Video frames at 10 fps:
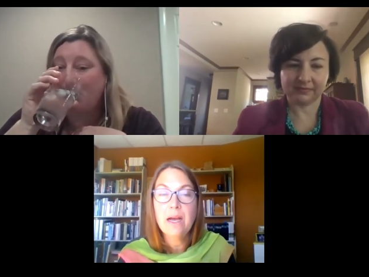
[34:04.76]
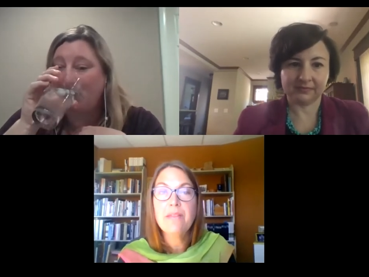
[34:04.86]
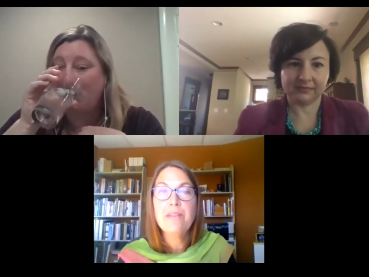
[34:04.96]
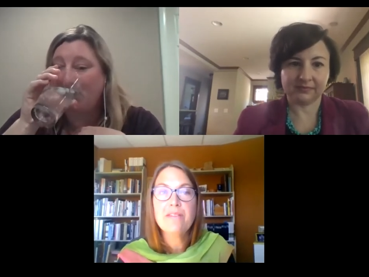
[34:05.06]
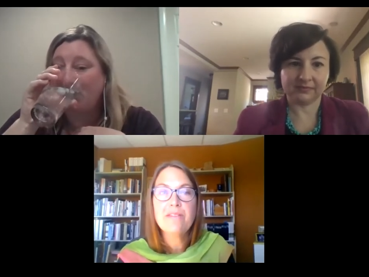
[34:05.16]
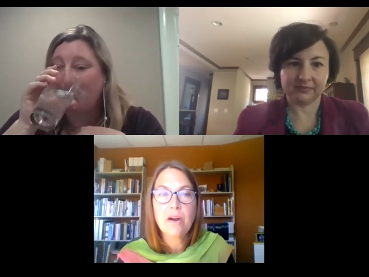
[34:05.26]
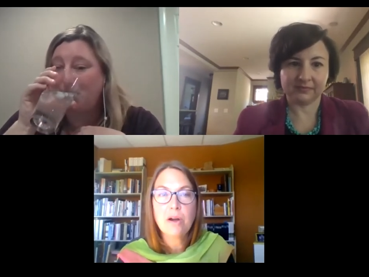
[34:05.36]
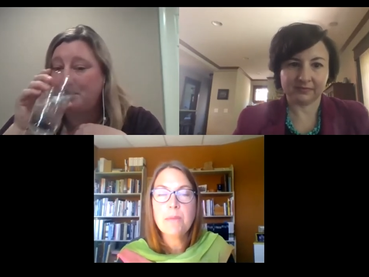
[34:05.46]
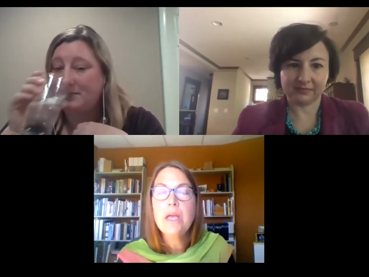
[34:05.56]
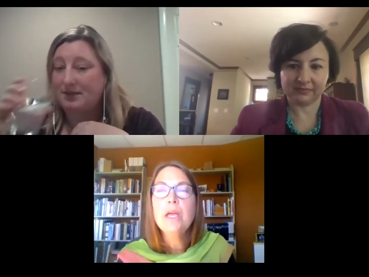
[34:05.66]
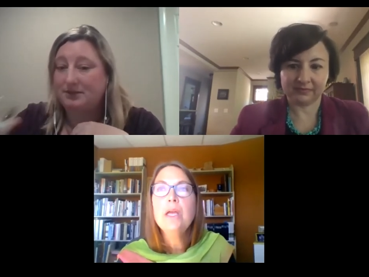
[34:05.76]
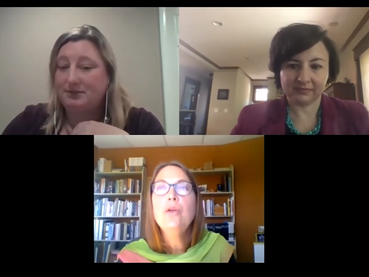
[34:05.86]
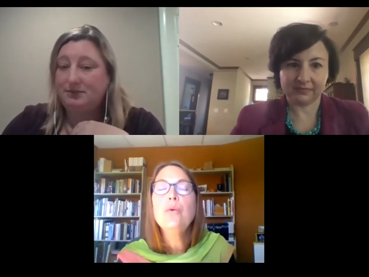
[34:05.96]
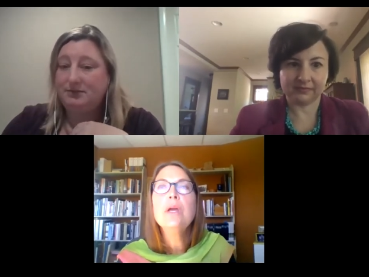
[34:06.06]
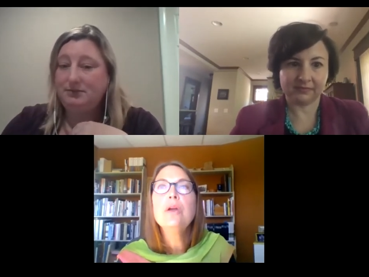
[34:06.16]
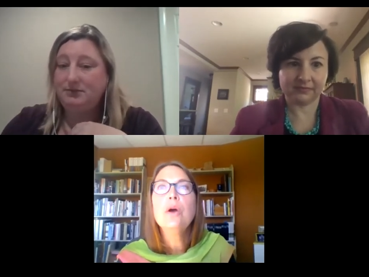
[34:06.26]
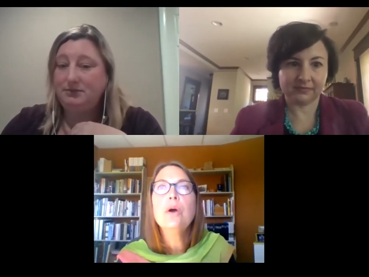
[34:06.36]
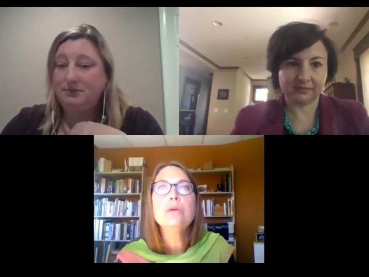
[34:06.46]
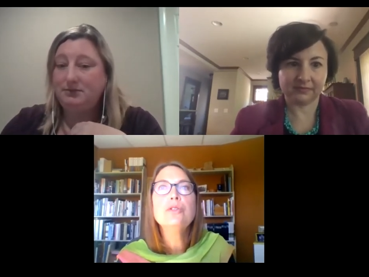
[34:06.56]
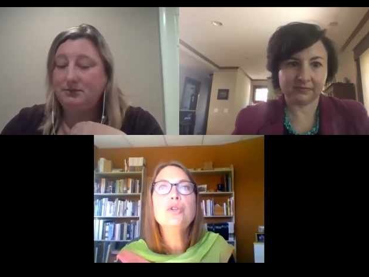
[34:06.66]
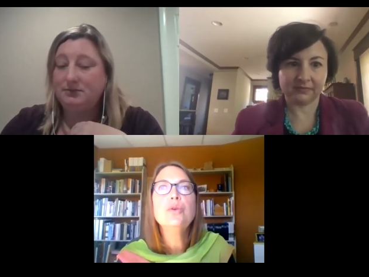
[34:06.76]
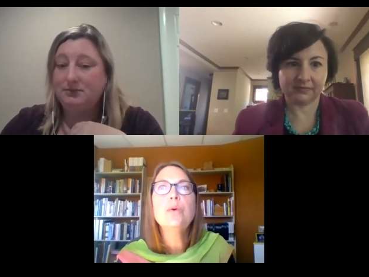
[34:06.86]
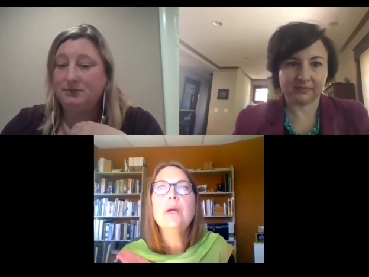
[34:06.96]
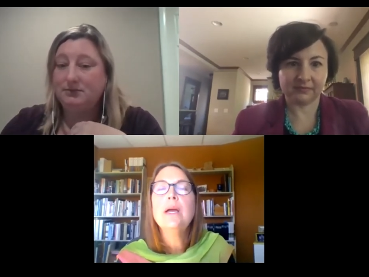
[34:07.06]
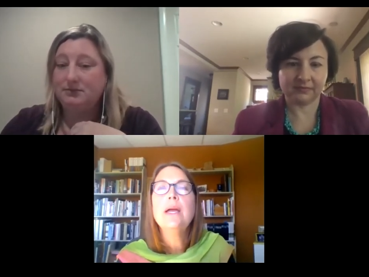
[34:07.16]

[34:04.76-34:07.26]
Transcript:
Speaker 1: on their farm, you can go to,